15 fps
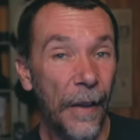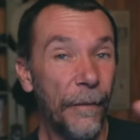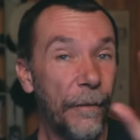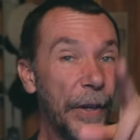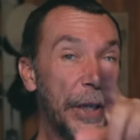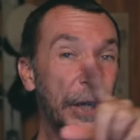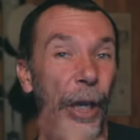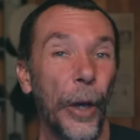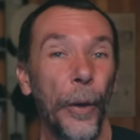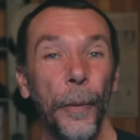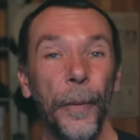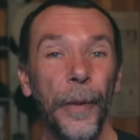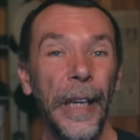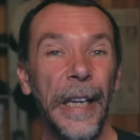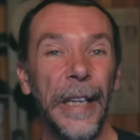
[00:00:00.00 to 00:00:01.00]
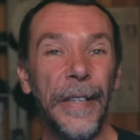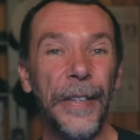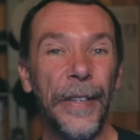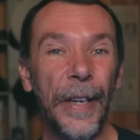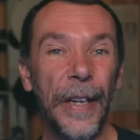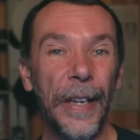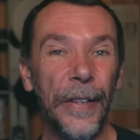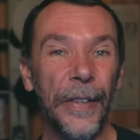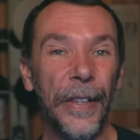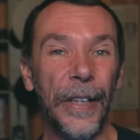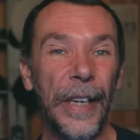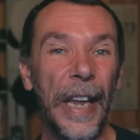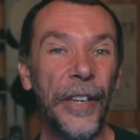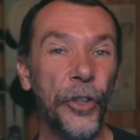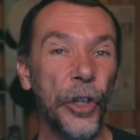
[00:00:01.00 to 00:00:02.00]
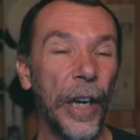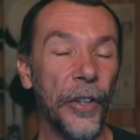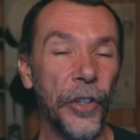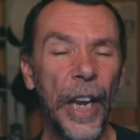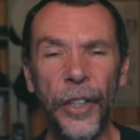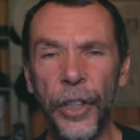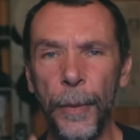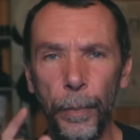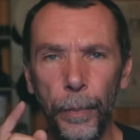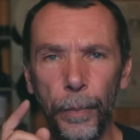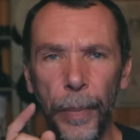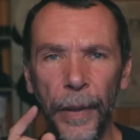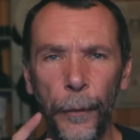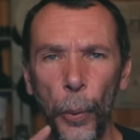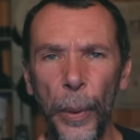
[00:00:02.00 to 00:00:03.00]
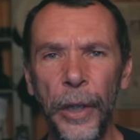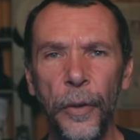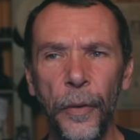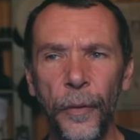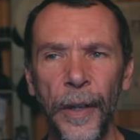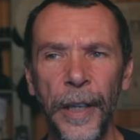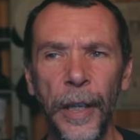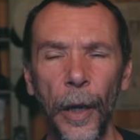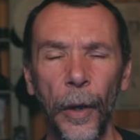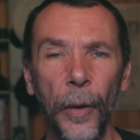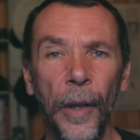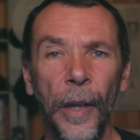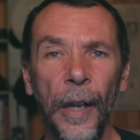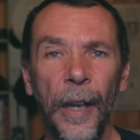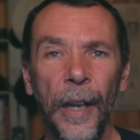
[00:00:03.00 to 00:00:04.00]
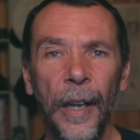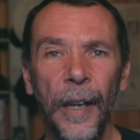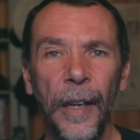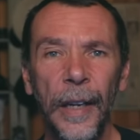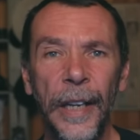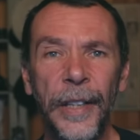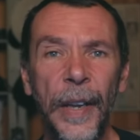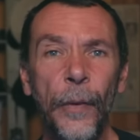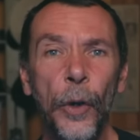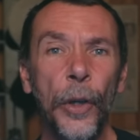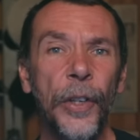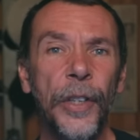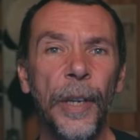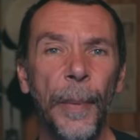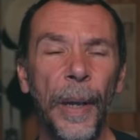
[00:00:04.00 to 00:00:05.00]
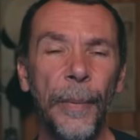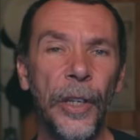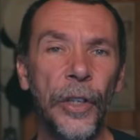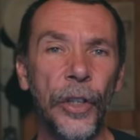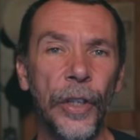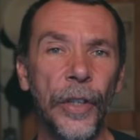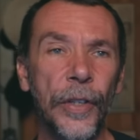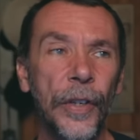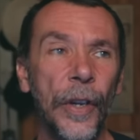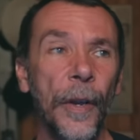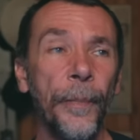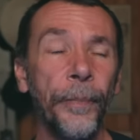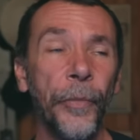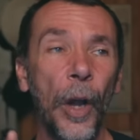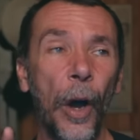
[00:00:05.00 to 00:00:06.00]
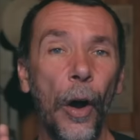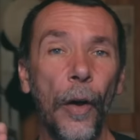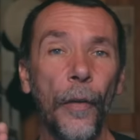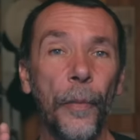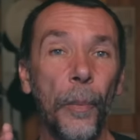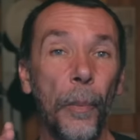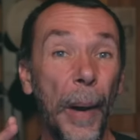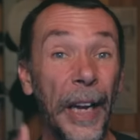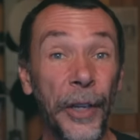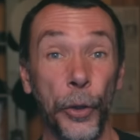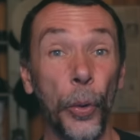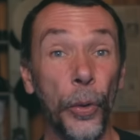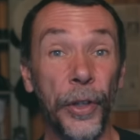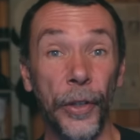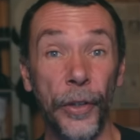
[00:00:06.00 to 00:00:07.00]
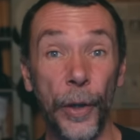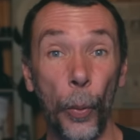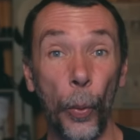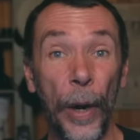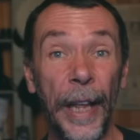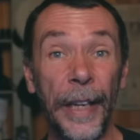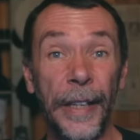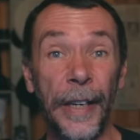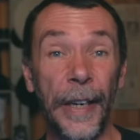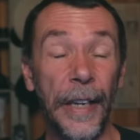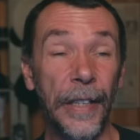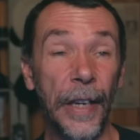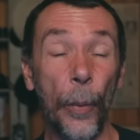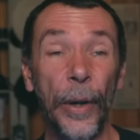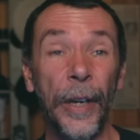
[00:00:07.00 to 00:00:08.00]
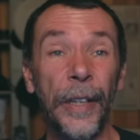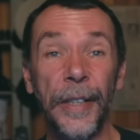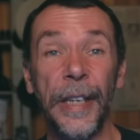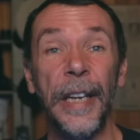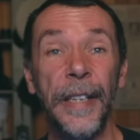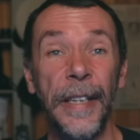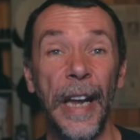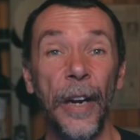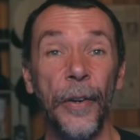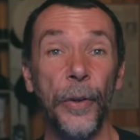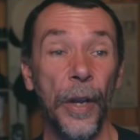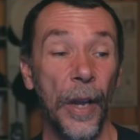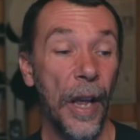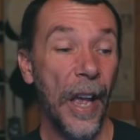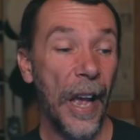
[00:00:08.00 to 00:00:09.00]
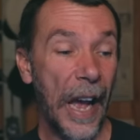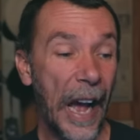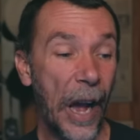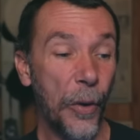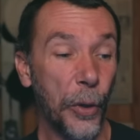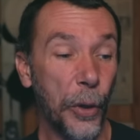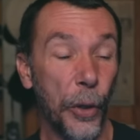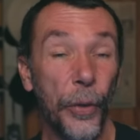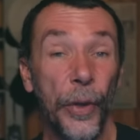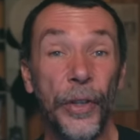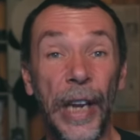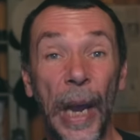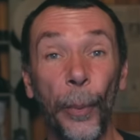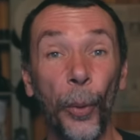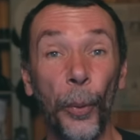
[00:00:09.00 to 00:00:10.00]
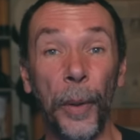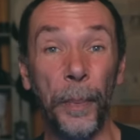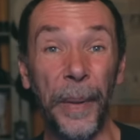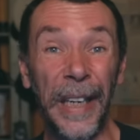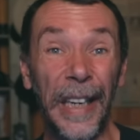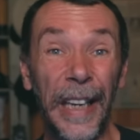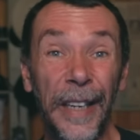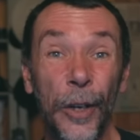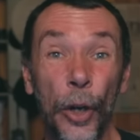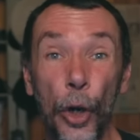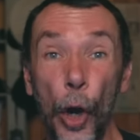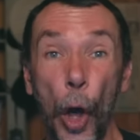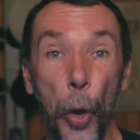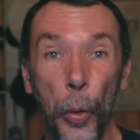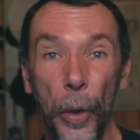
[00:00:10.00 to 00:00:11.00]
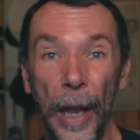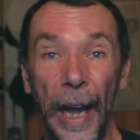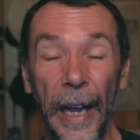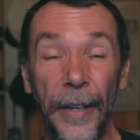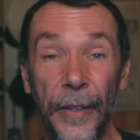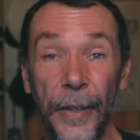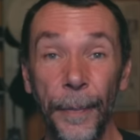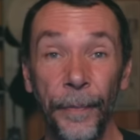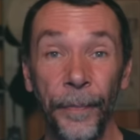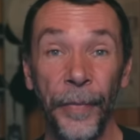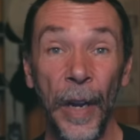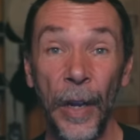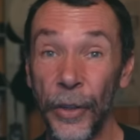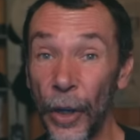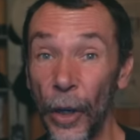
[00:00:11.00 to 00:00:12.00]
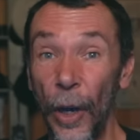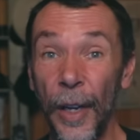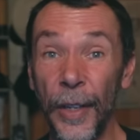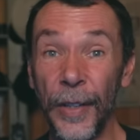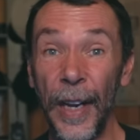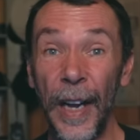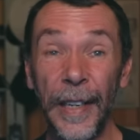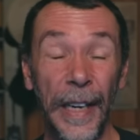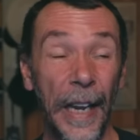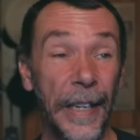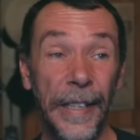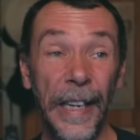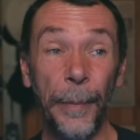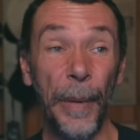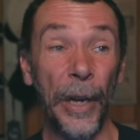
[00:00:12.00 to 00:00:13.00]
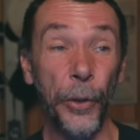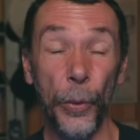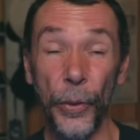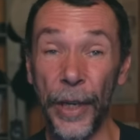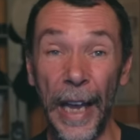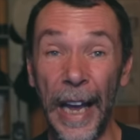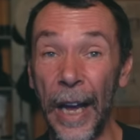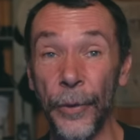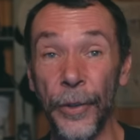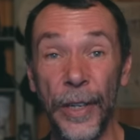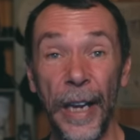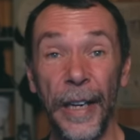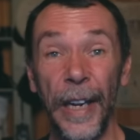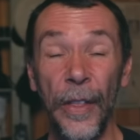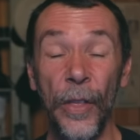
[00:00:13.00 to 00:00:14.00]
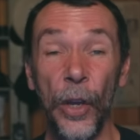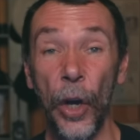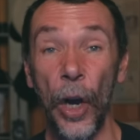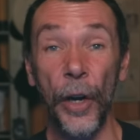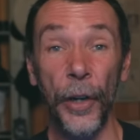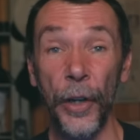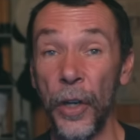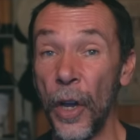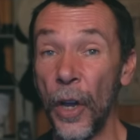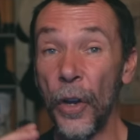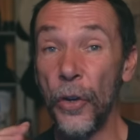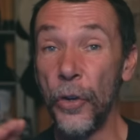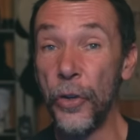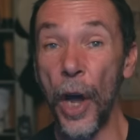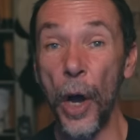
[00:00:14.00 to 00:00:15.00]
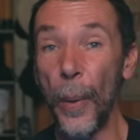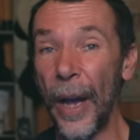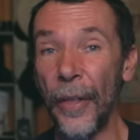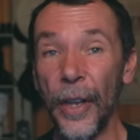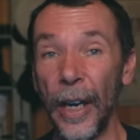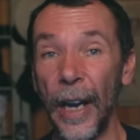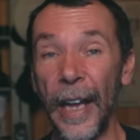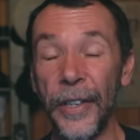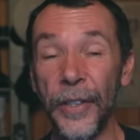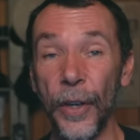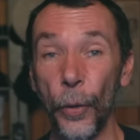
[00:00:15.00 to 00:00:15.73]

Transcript: Video is the next challenge. Actually, before we do video, let's have a look at some images of my daughter. So what I did is I wanted to test out how good this camera would be in low light. So last night I sat my daughter outside in the garden, no other lights